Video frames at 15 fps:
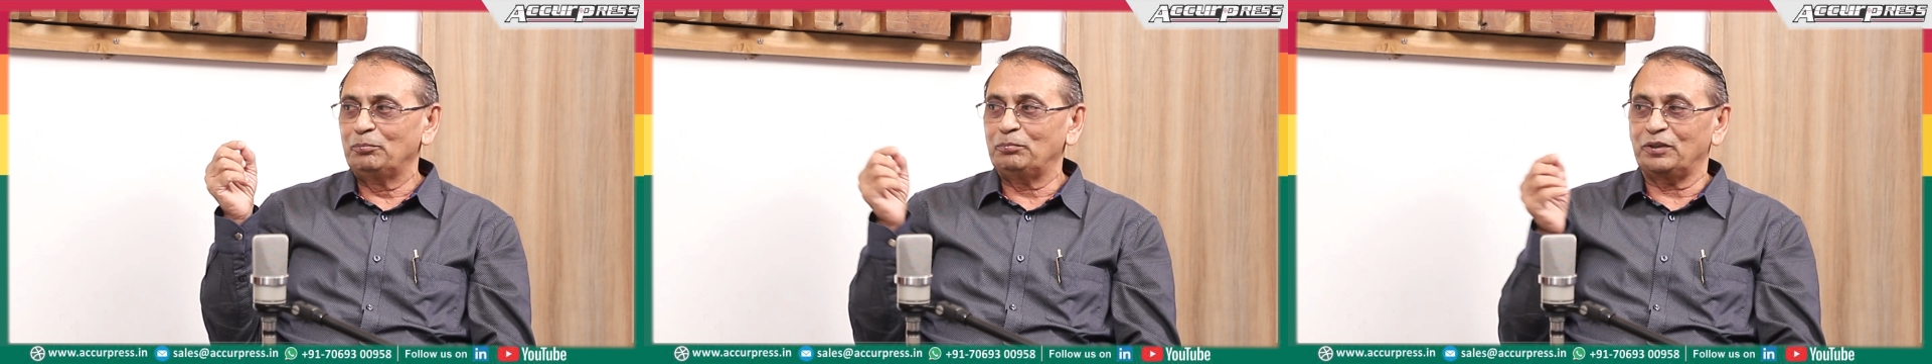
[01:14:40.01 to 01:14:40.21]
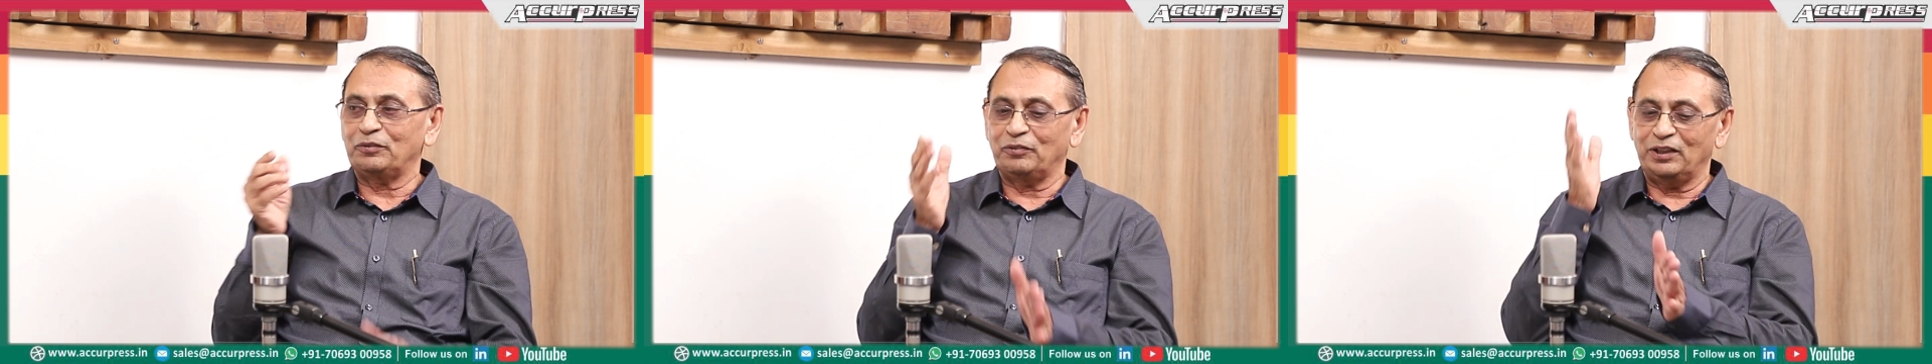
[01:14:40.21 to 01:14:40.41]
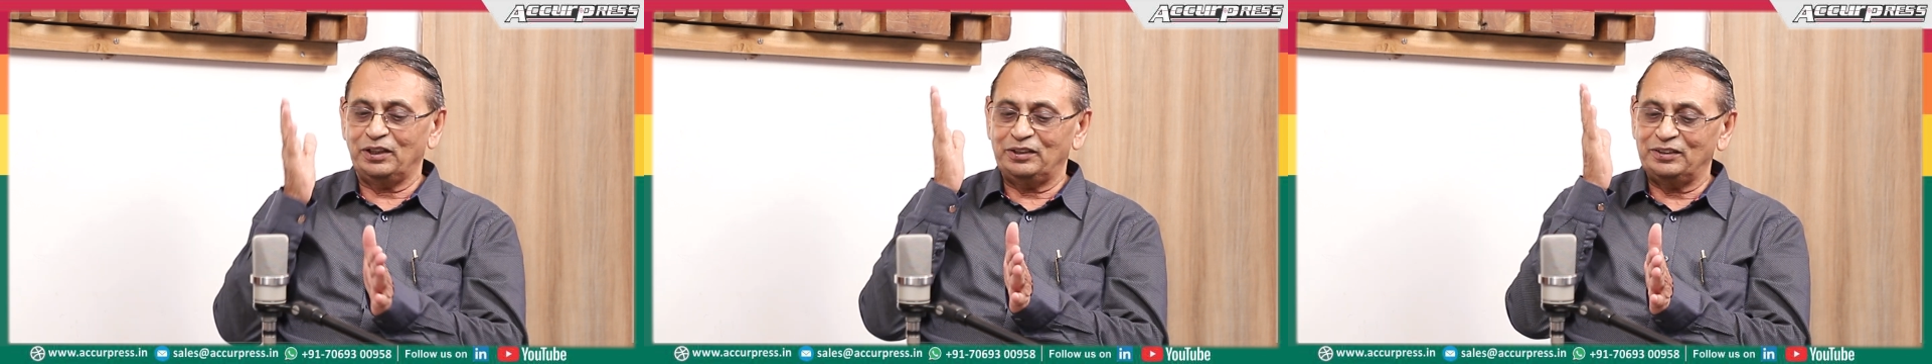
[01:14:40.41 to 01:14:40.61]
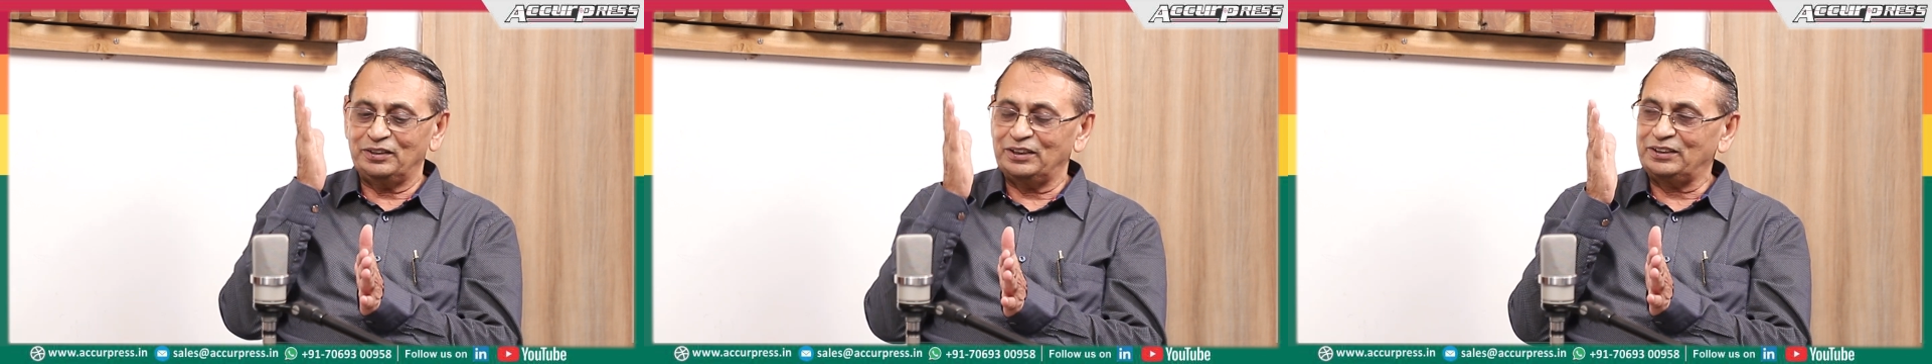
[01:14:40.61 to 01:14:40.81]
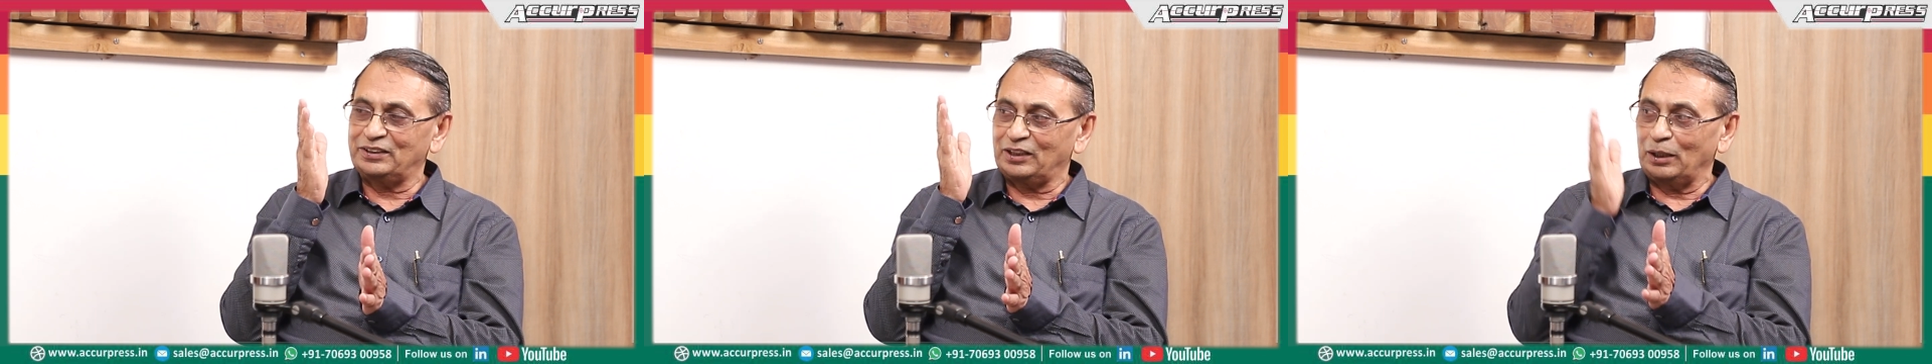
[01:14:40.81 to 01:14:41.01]
but when
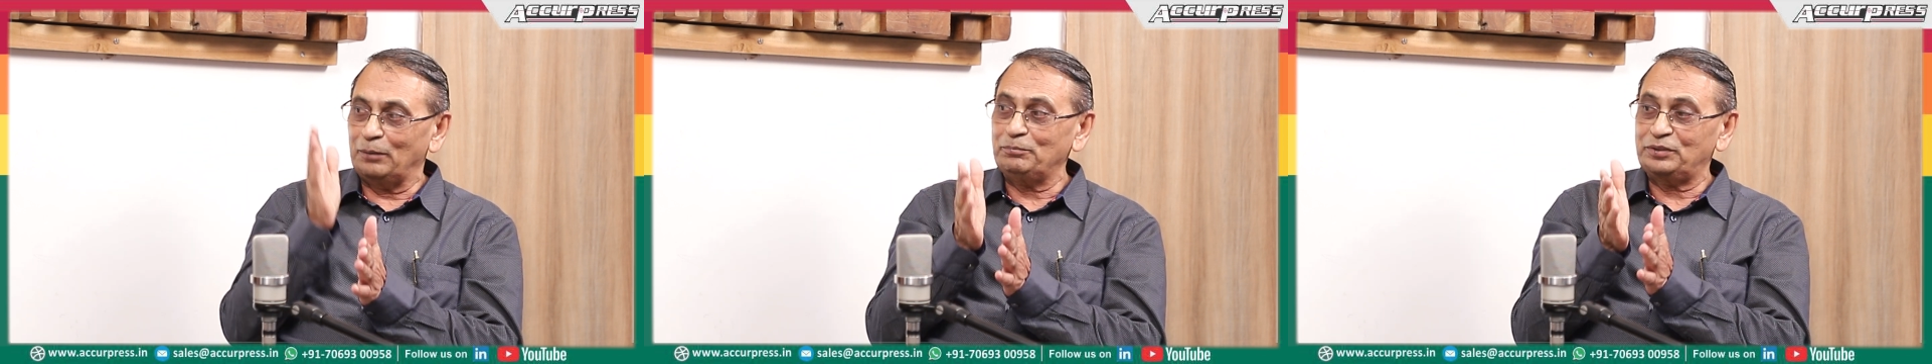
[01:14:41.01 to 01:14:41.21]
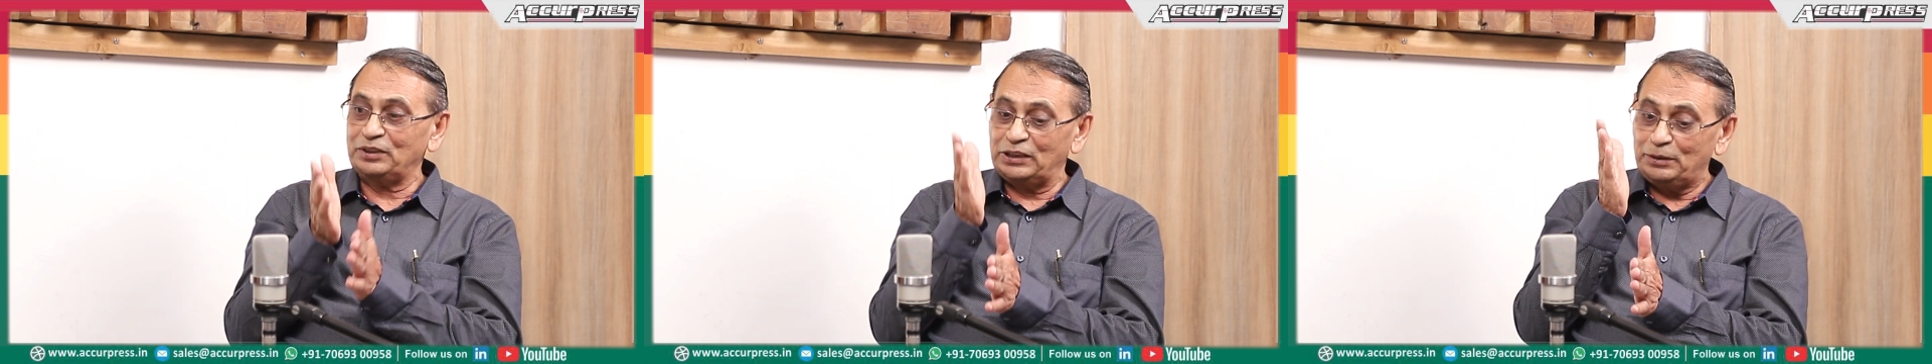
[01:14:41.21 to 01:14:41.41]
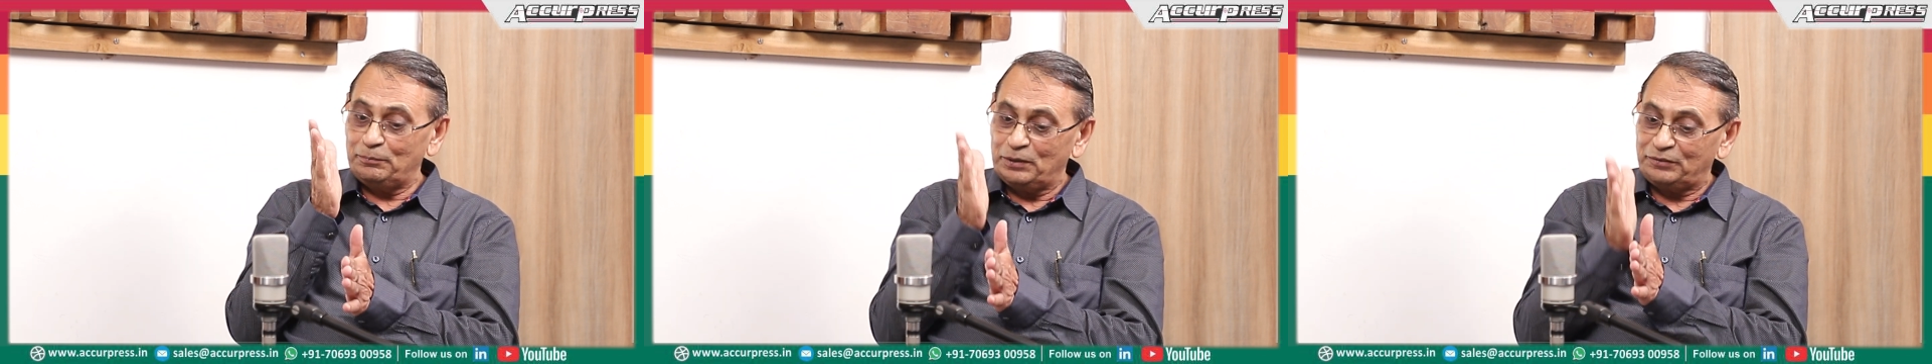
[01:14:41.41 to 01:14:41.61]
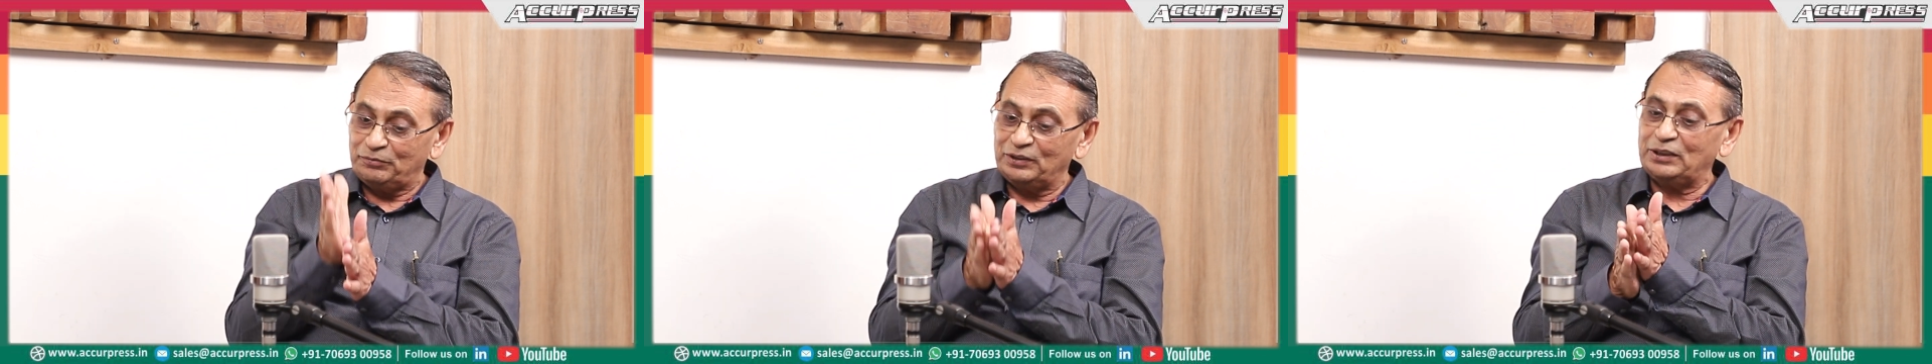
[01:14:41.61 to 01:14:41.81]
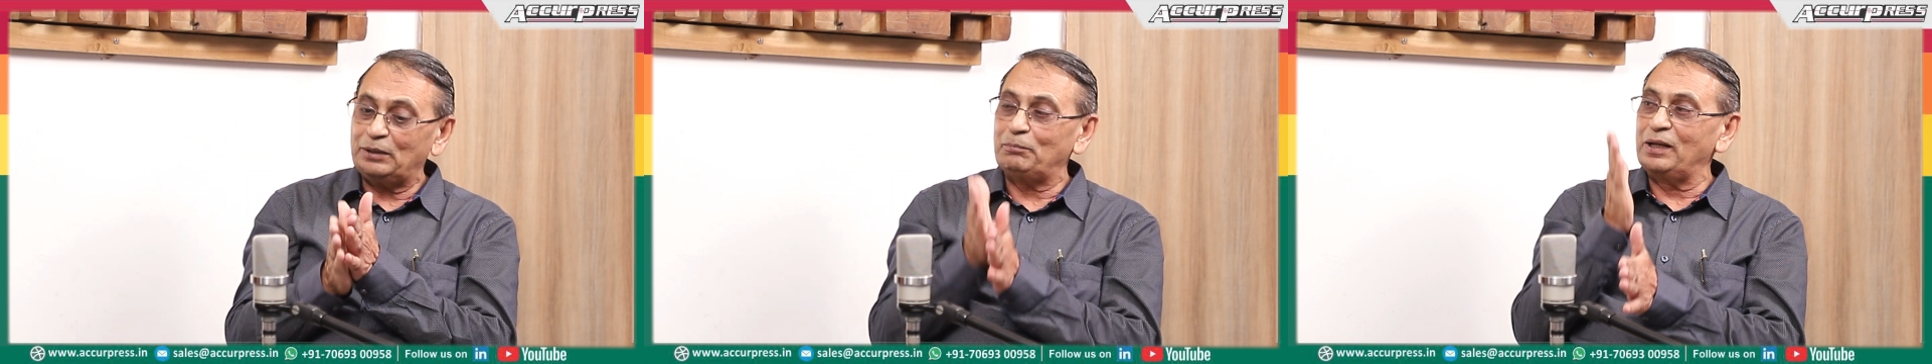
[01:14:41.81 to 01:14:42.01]
it comes in between the